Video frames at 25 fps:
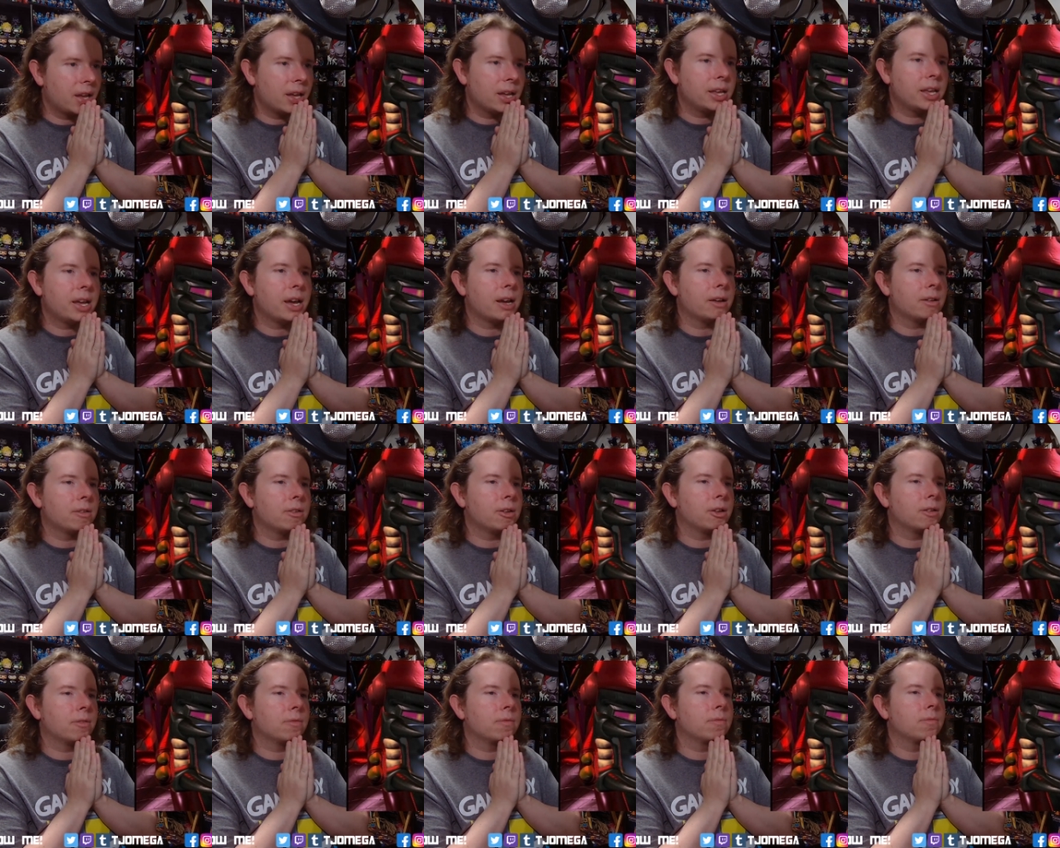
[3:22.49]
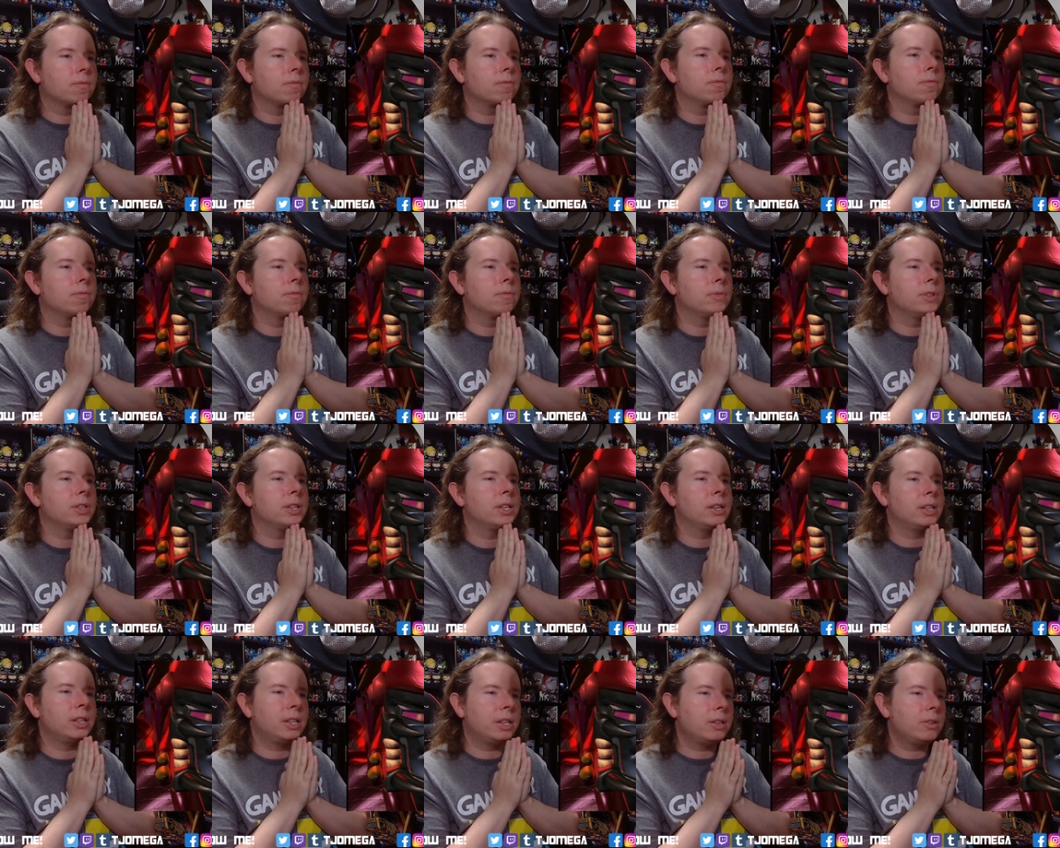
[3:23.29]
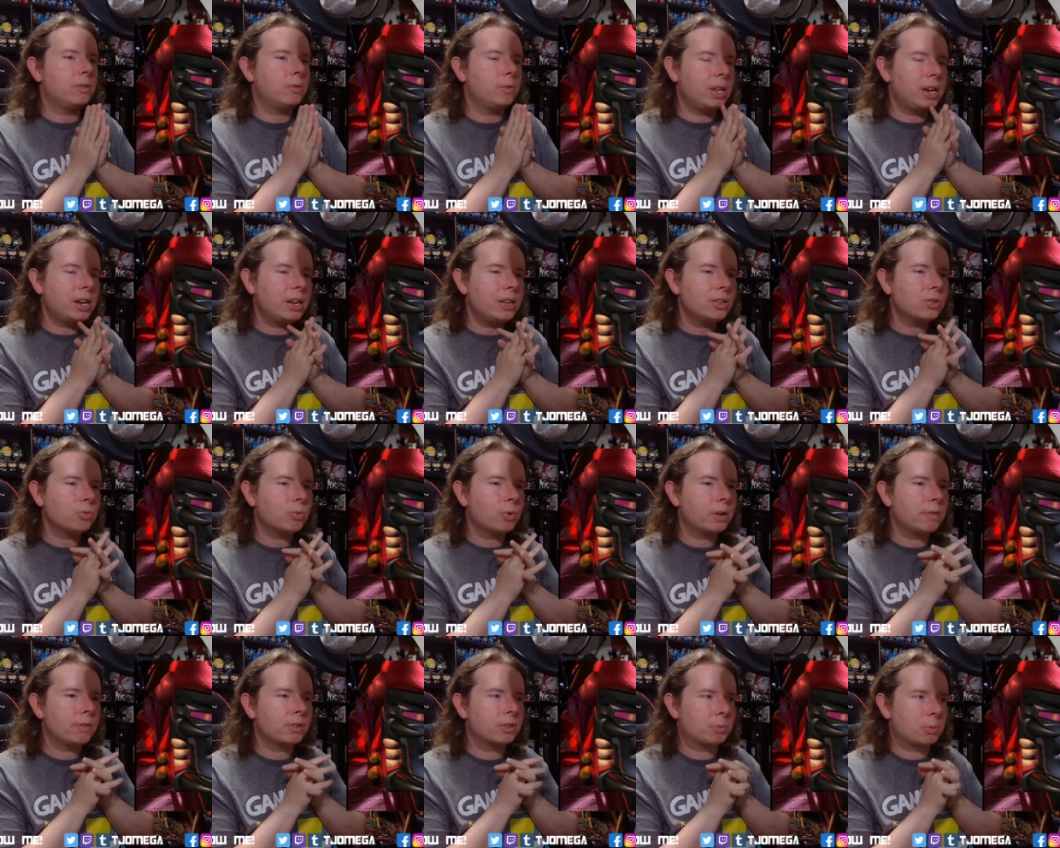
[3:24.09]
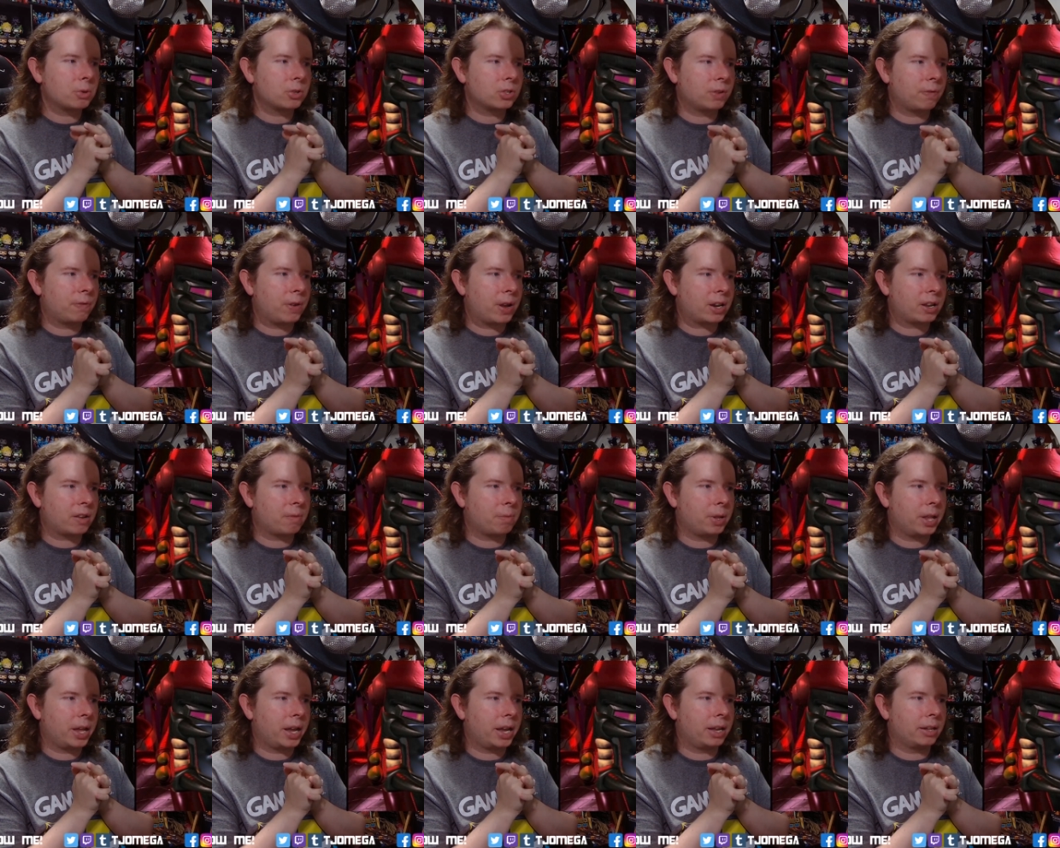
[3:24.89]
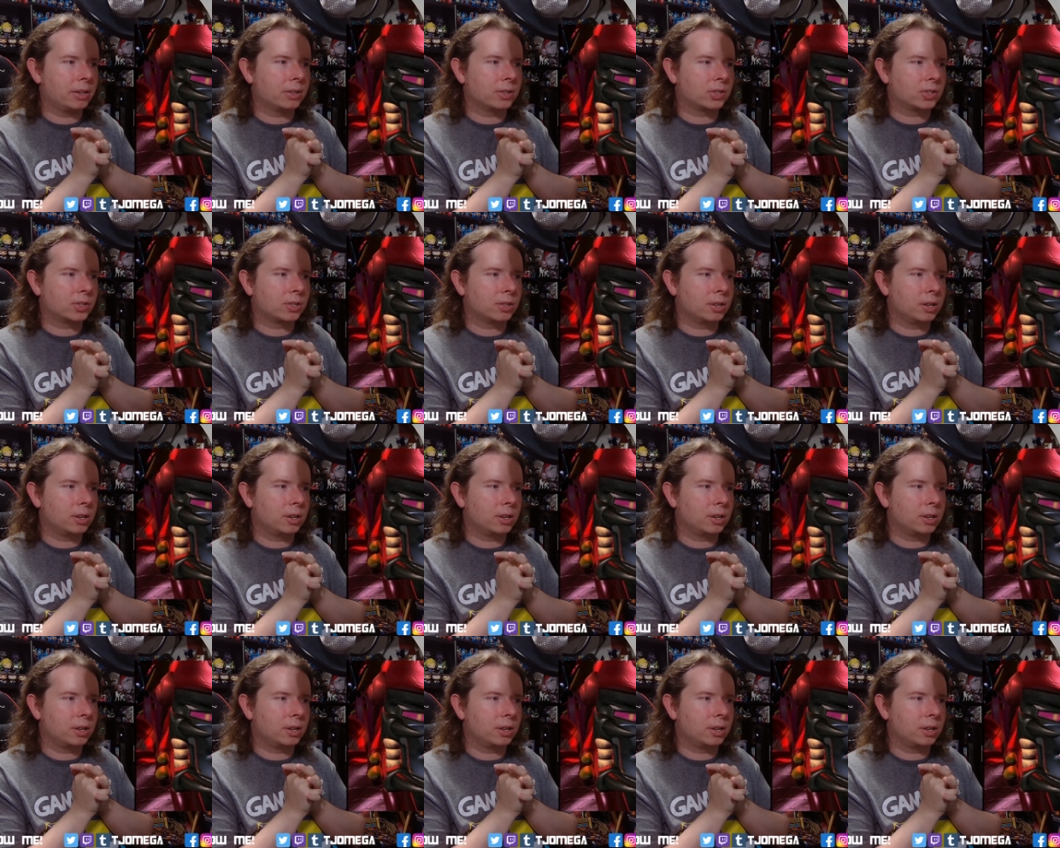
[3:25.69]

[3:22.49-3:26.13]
yeah, it is one of his most effective plans.